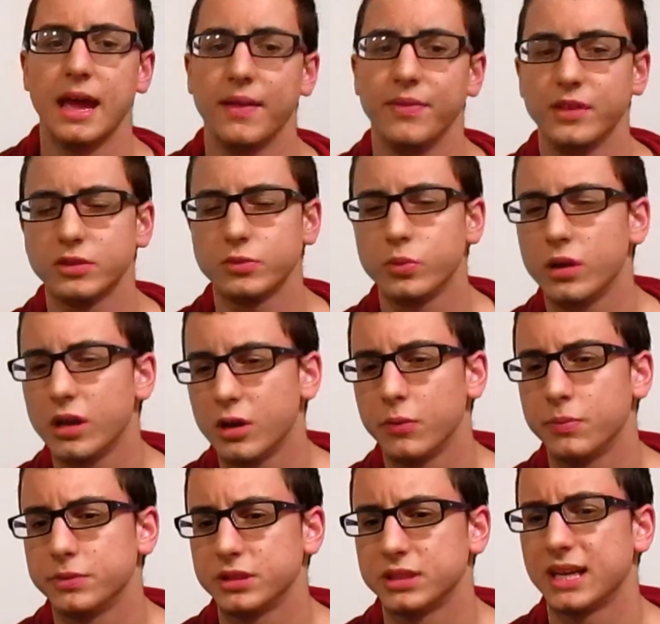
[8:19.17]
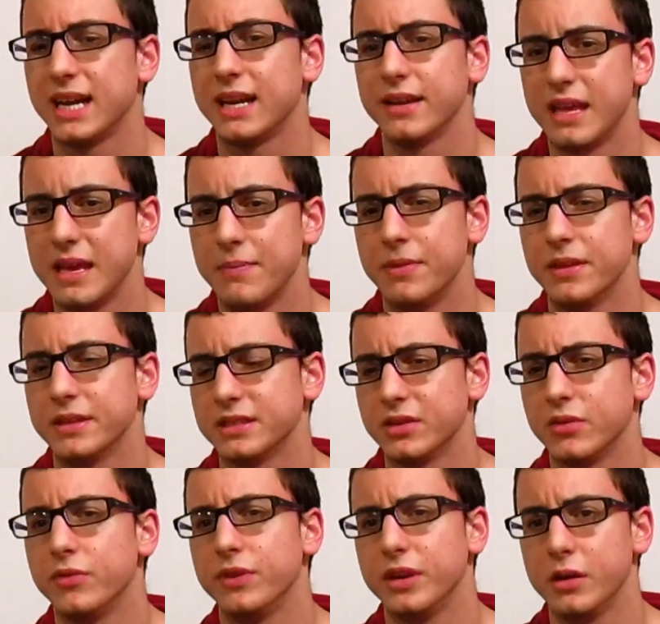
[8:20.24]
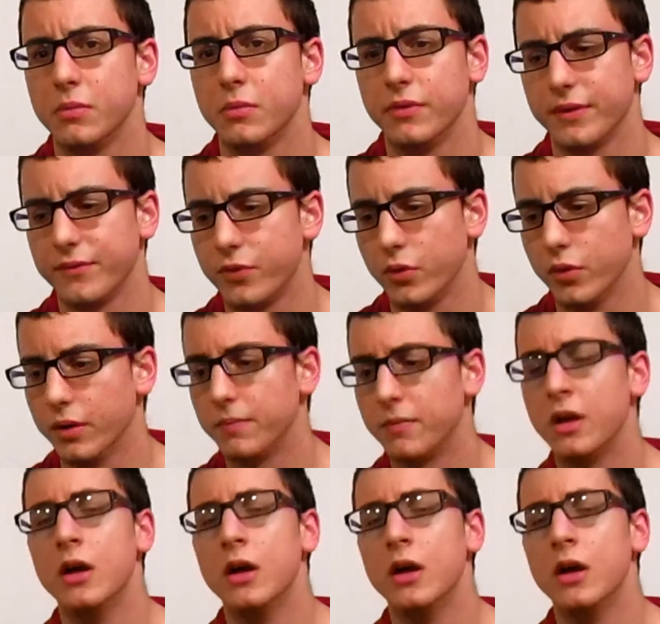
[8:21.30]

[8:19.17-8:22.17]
and this will help just kind of keep this little video moving forward.